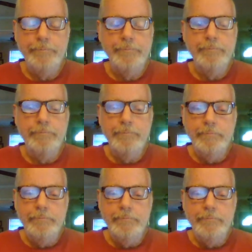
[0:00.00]

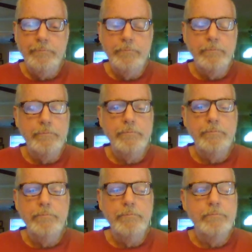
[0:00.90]

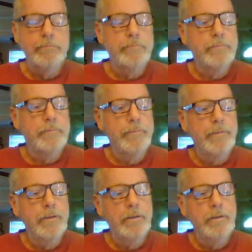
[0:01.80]

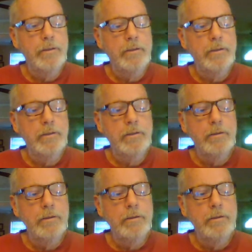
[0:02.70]

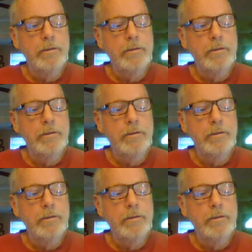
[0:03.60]
No one is speaking in this clip.